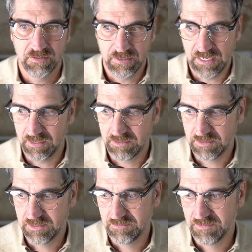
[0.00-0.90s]

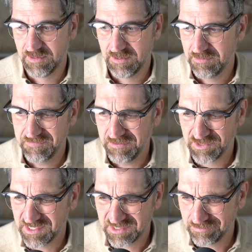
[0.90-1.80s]
and it was
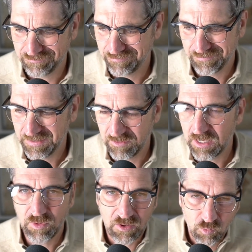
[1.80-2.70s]
just,
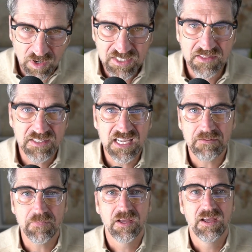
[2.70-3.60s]
it wasn't the same.